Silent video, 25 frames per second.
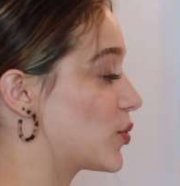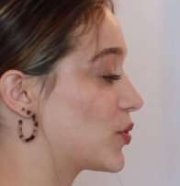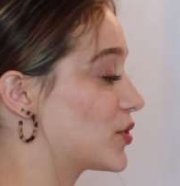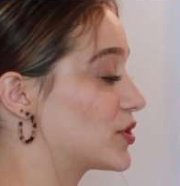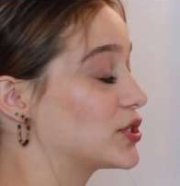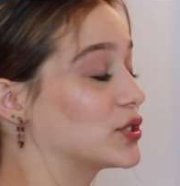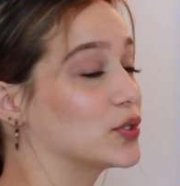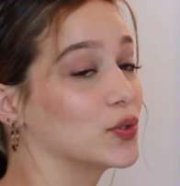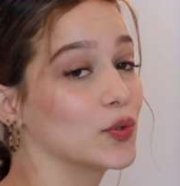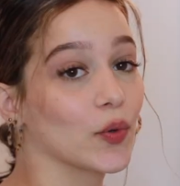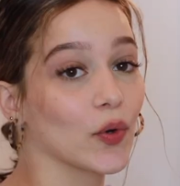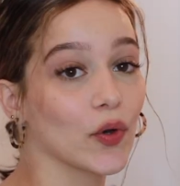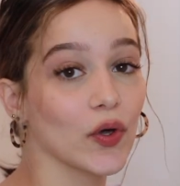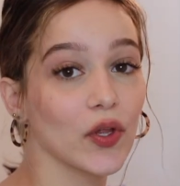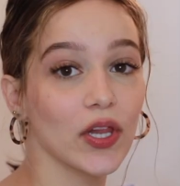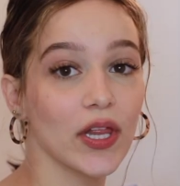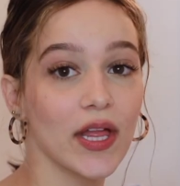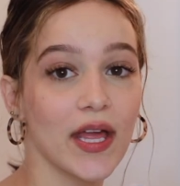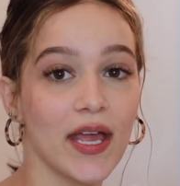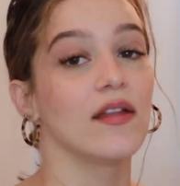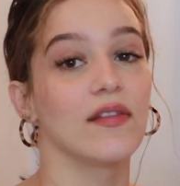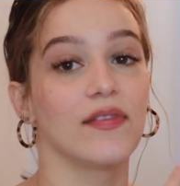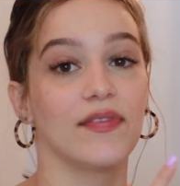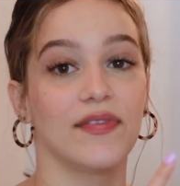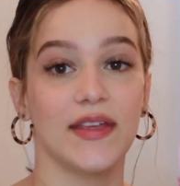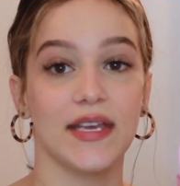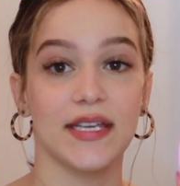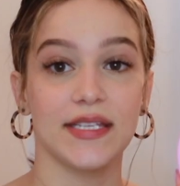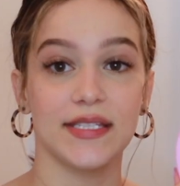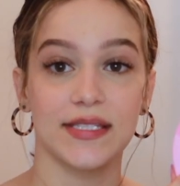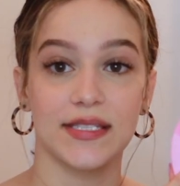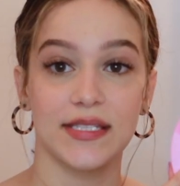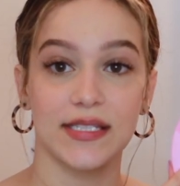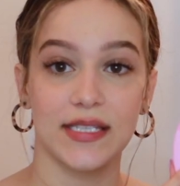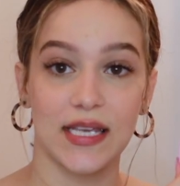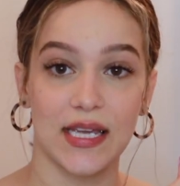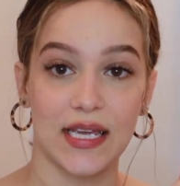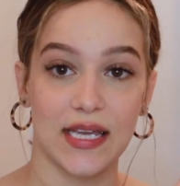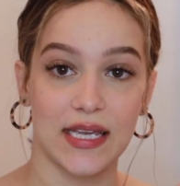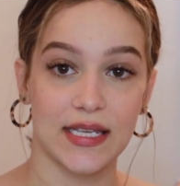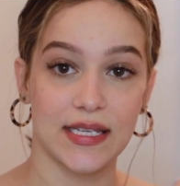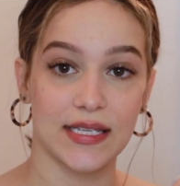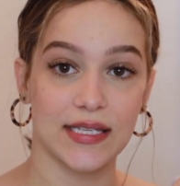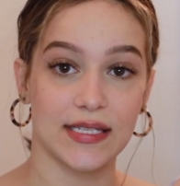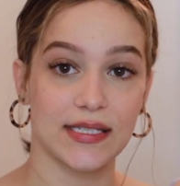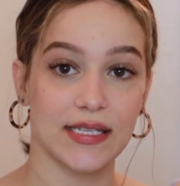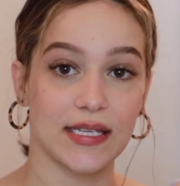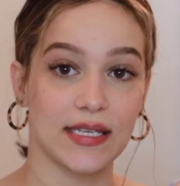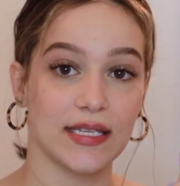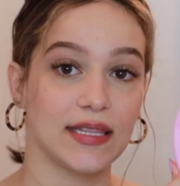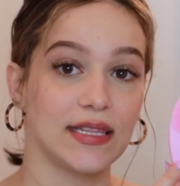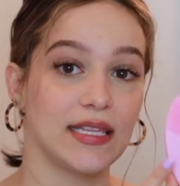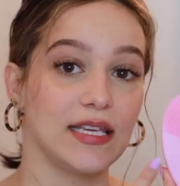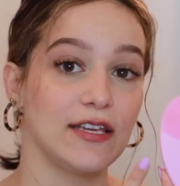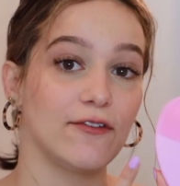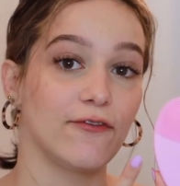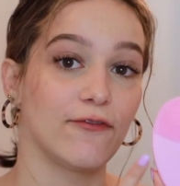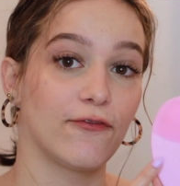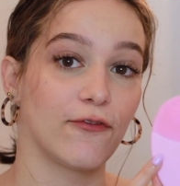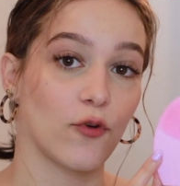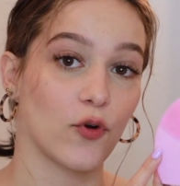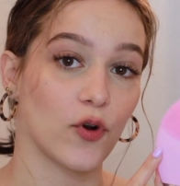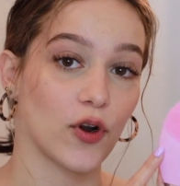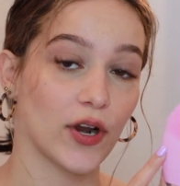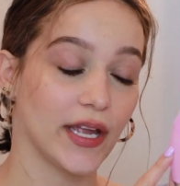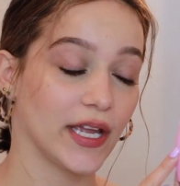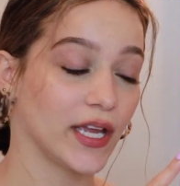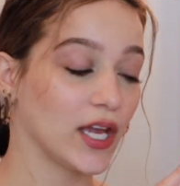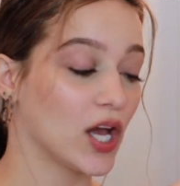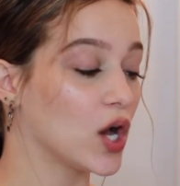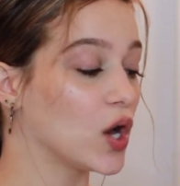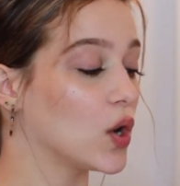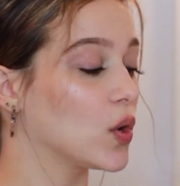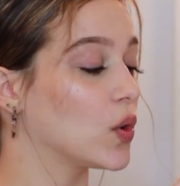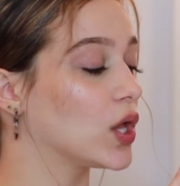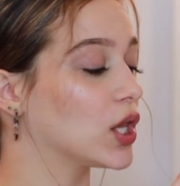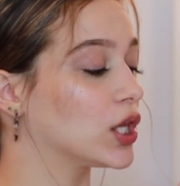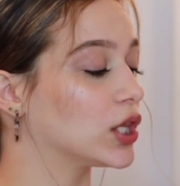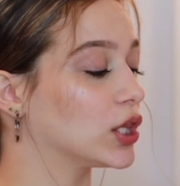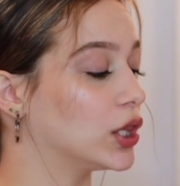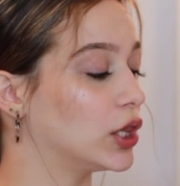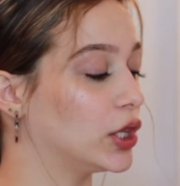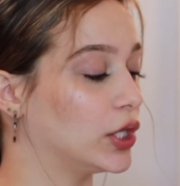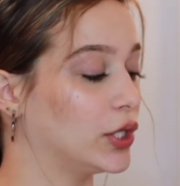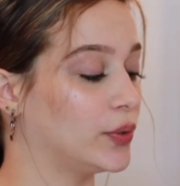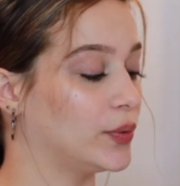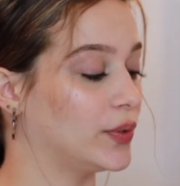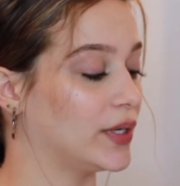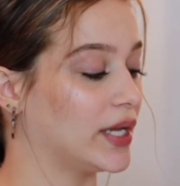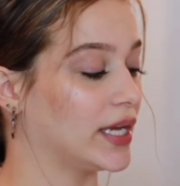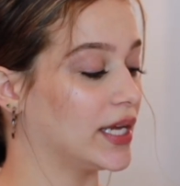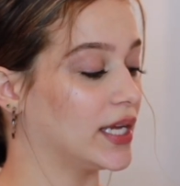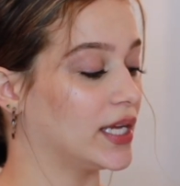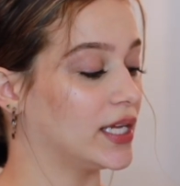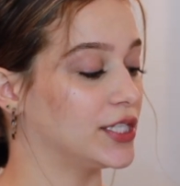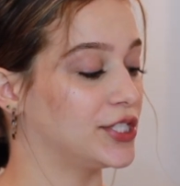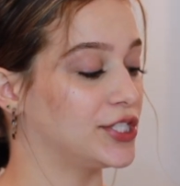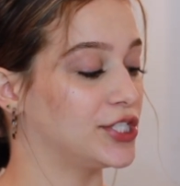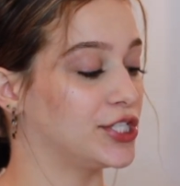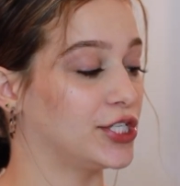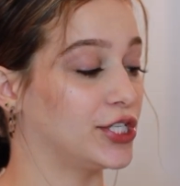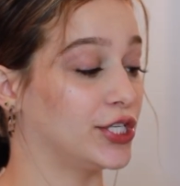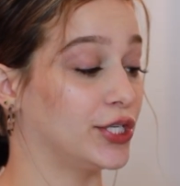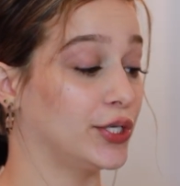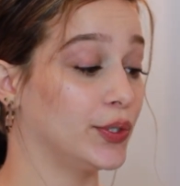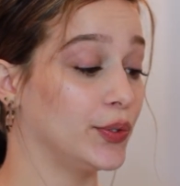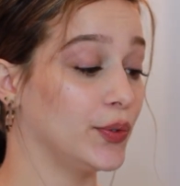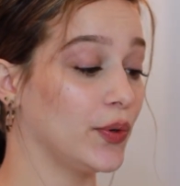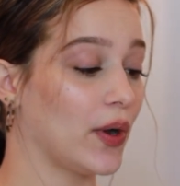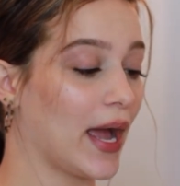or tool. This is the Foreo Luna 2,